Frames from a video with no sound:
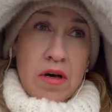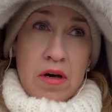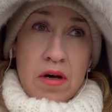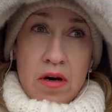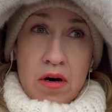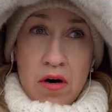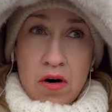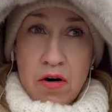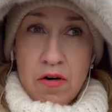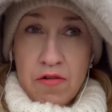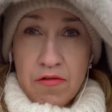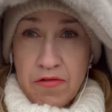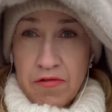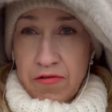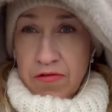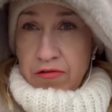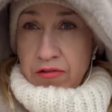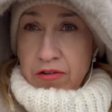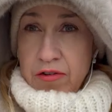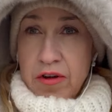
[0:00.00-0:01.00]

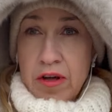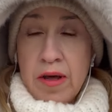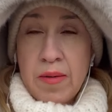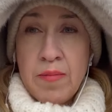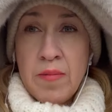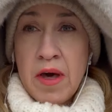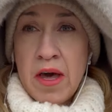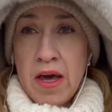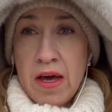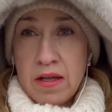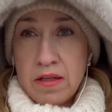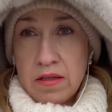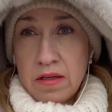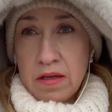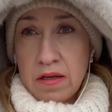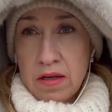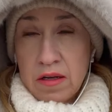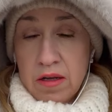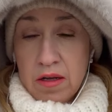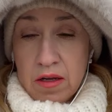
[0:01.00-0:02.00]
of a man
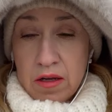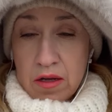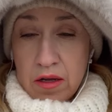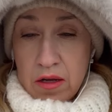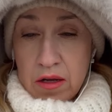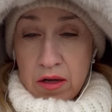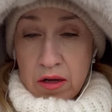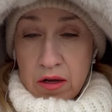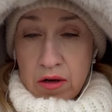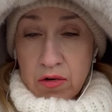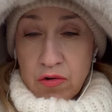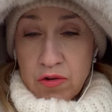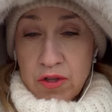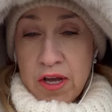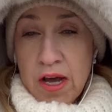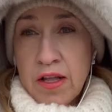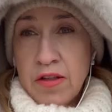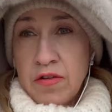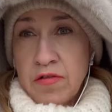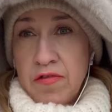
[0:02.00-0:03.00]
who
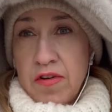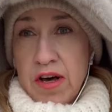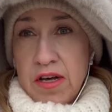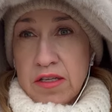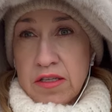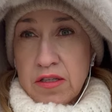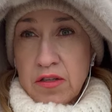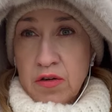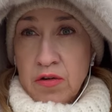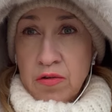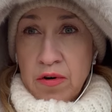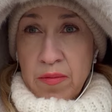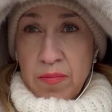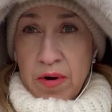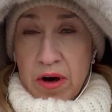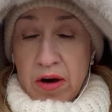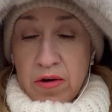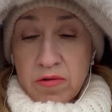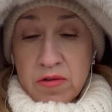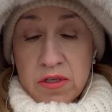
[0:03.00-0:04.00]
none of us knew
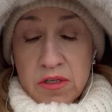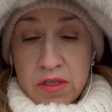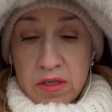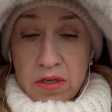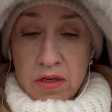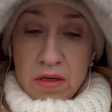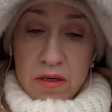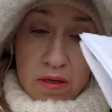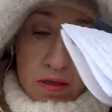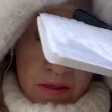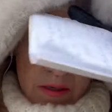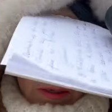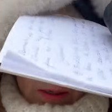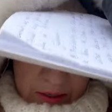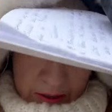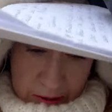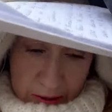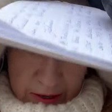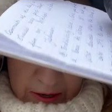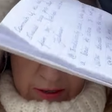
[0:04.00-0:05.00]
about
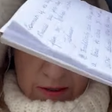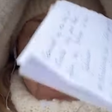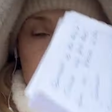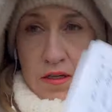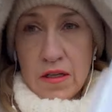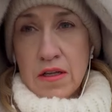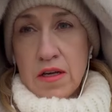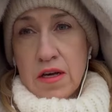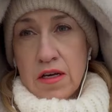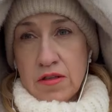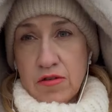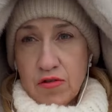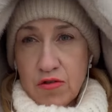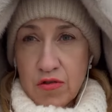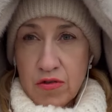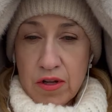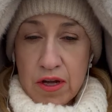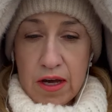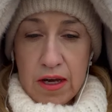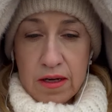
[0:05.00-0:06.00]
until
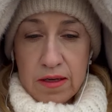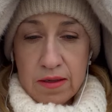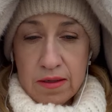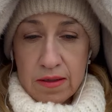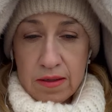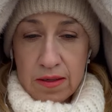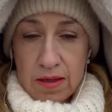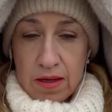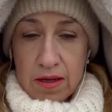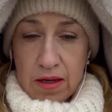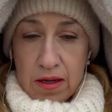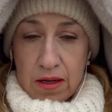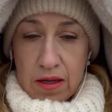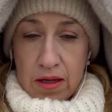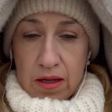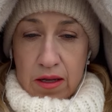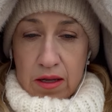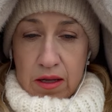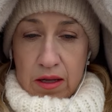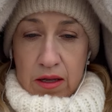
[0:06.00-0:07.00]
yesterday,
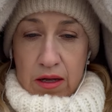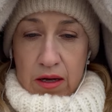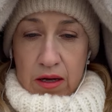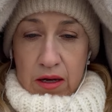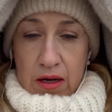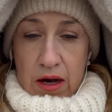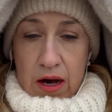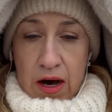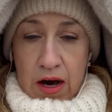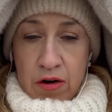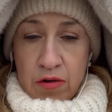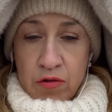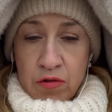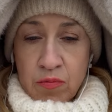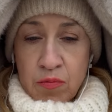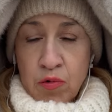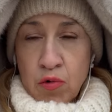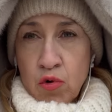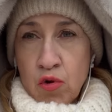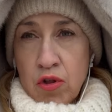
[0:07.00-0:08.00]
Aaron
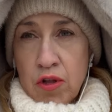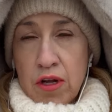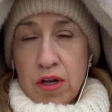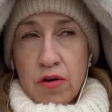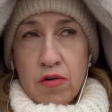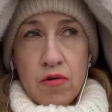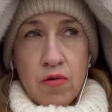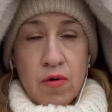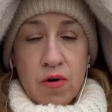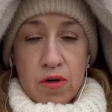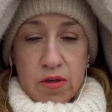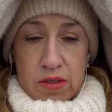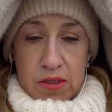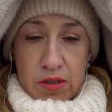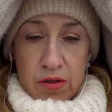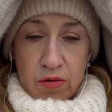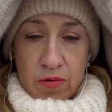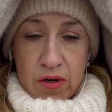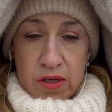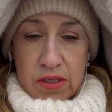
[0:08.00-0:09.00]
Bushnell, who was
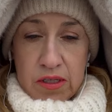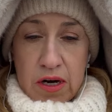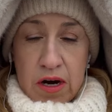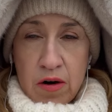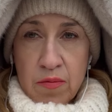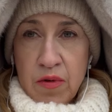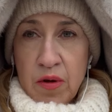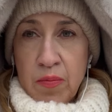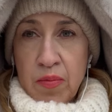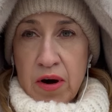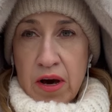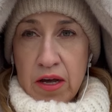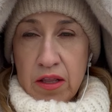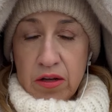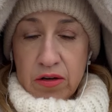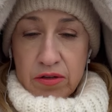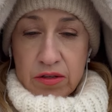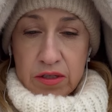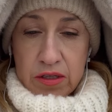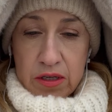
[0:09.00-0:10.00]
US Army
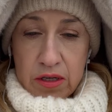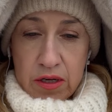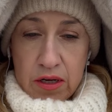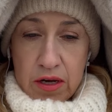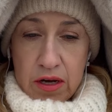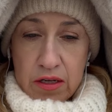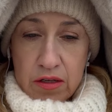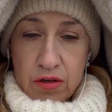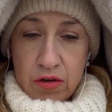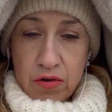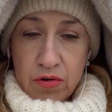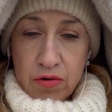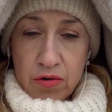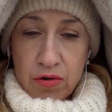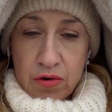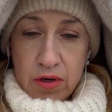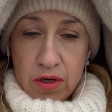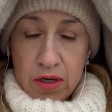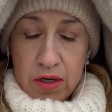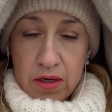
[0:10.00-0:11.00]
pilot and who